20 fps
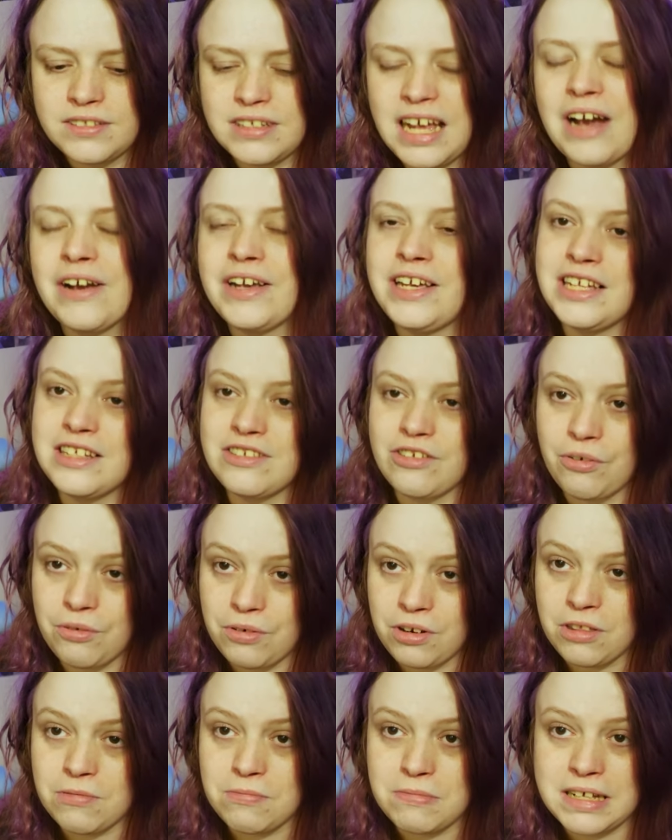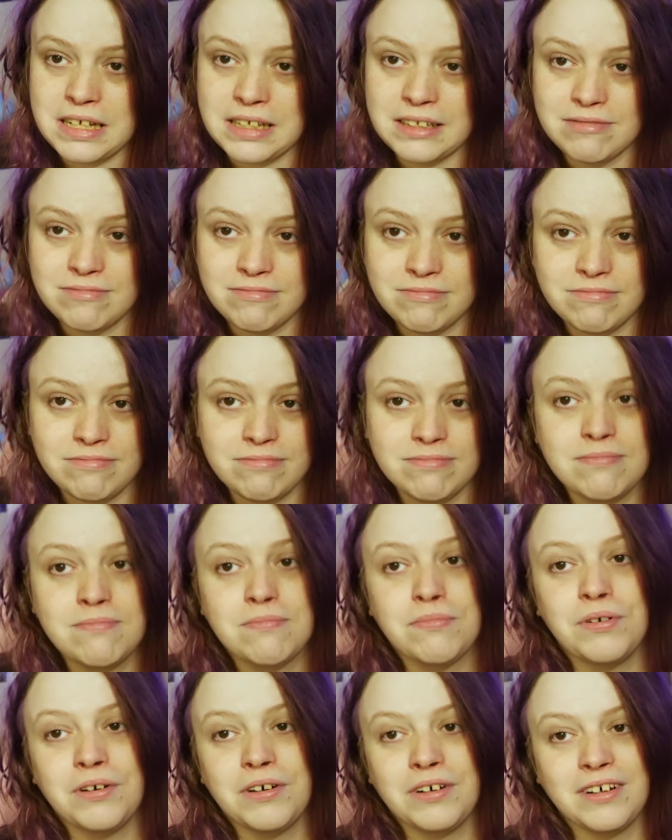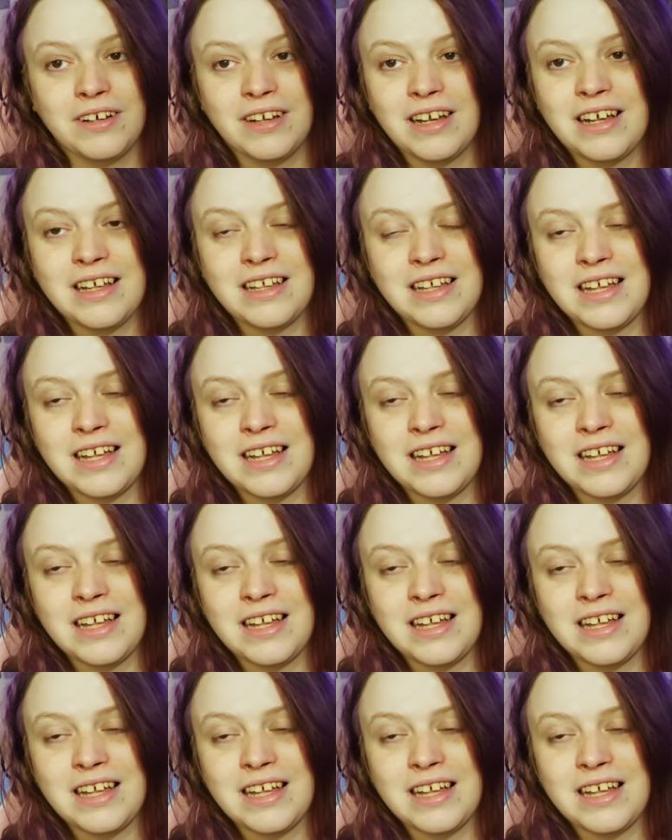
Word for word: Now he is older than me, but